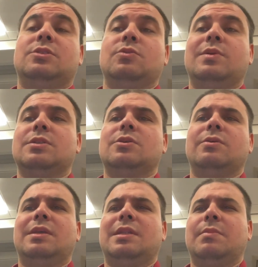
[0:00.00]
So we're
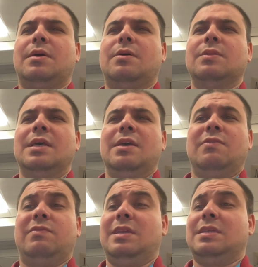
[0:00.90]
talking about
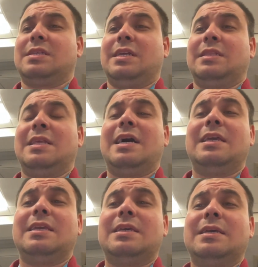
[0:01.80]
things like
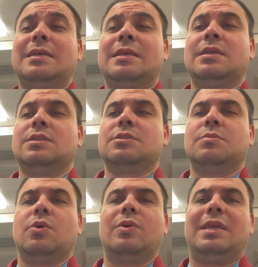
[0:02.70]
diet,
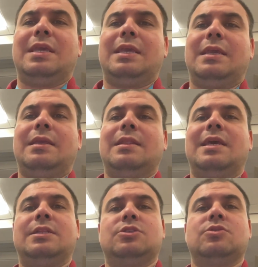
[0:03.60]
smoking,
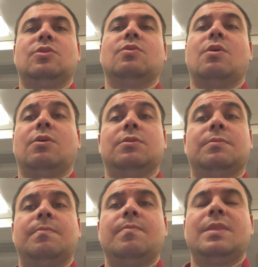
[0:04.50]
and so on.
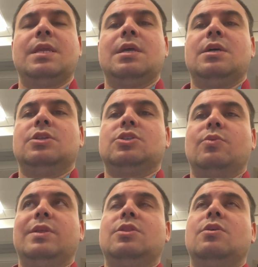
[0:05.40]
So
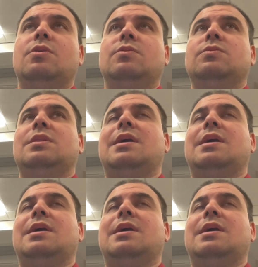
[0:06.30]
we don't